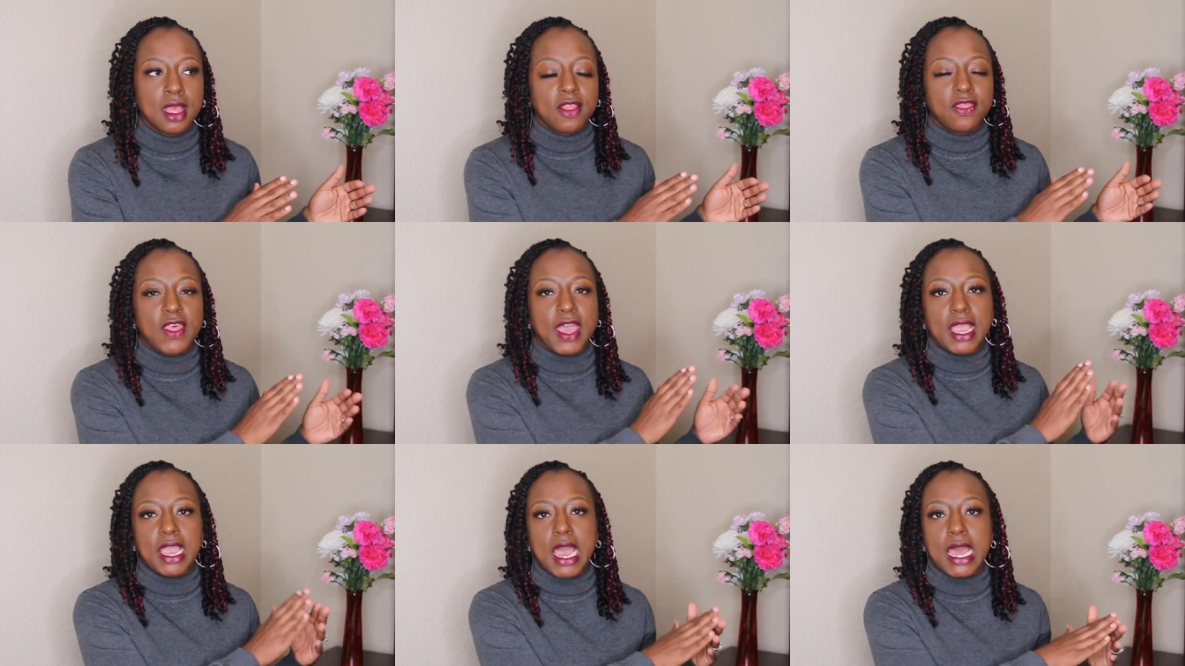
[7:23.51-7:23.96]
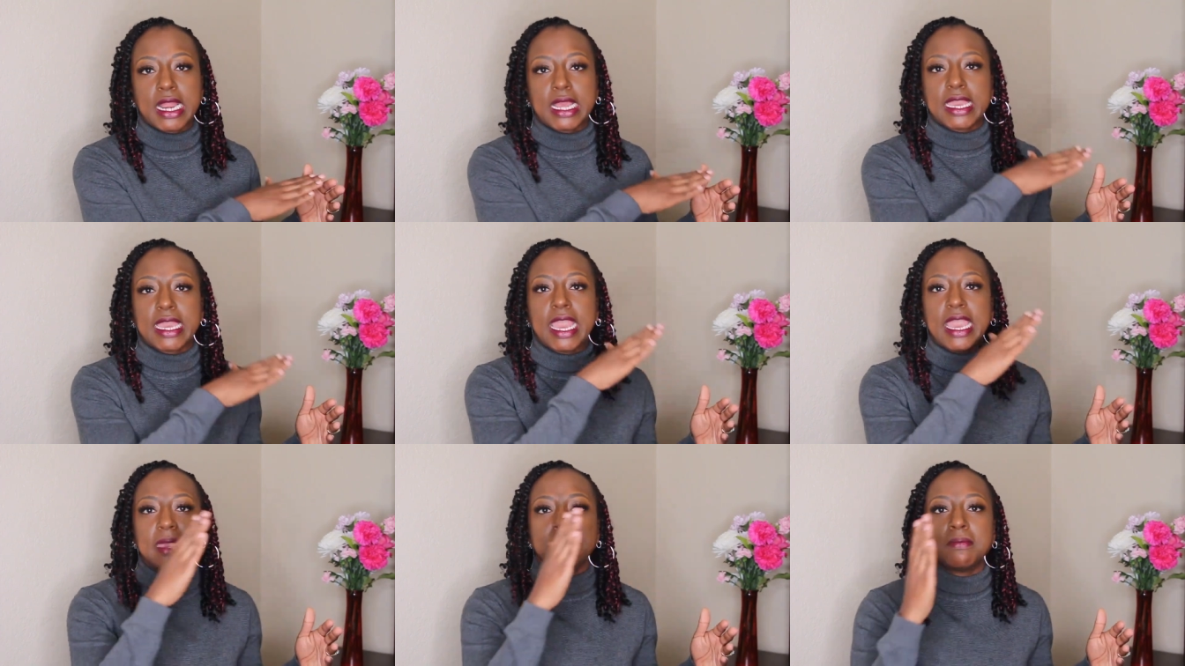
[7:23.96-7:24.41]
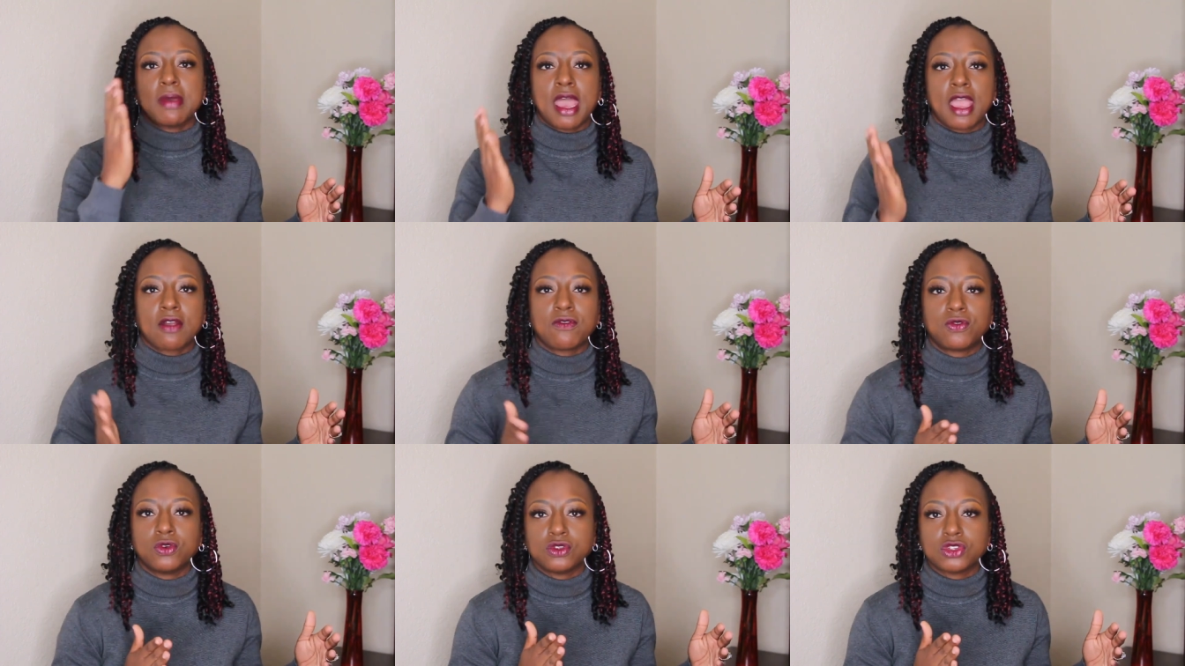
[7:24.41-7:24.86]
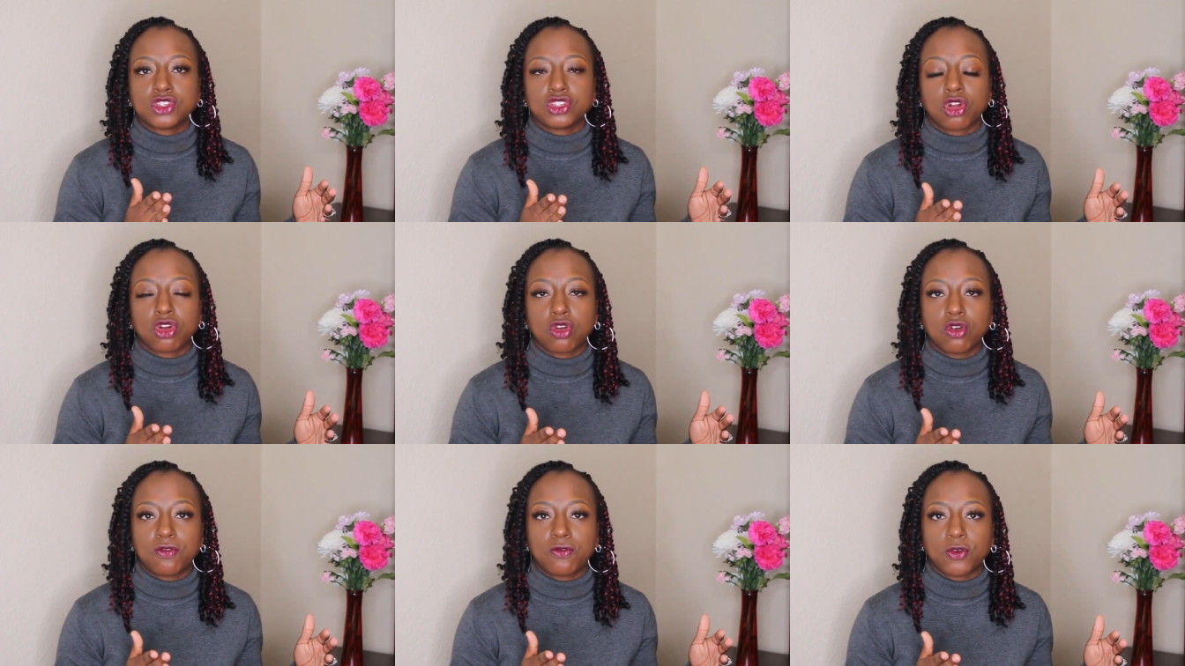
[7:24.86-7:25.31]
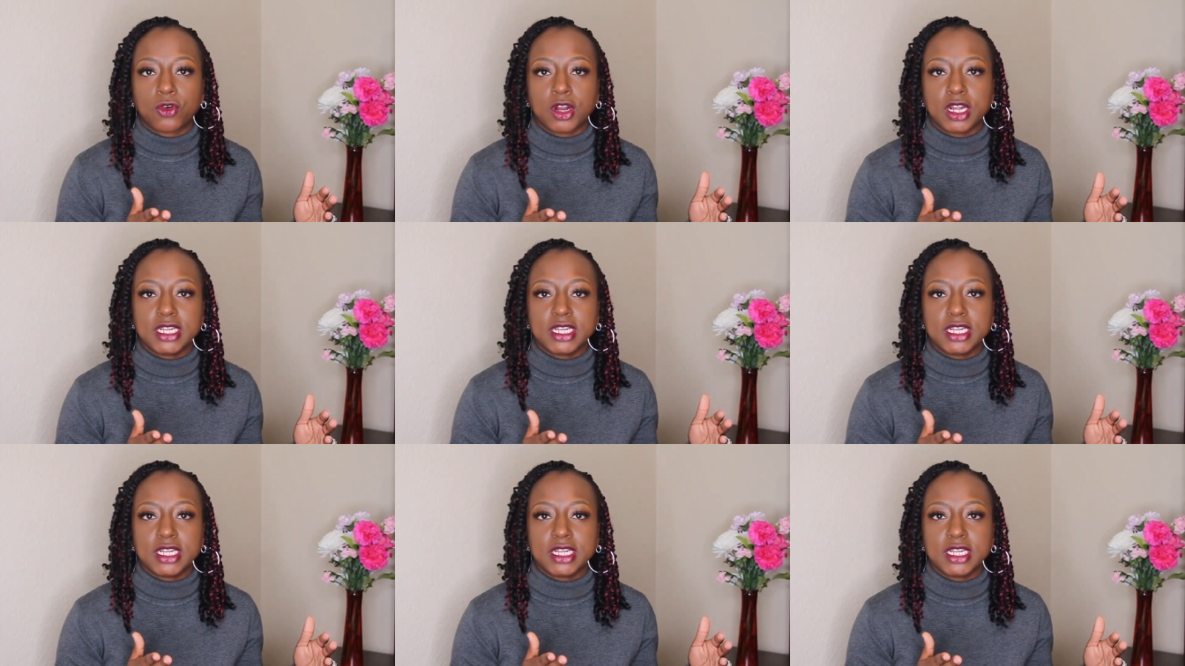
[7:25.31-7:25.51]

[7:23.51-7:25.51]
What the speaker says: that kind of came back full circle for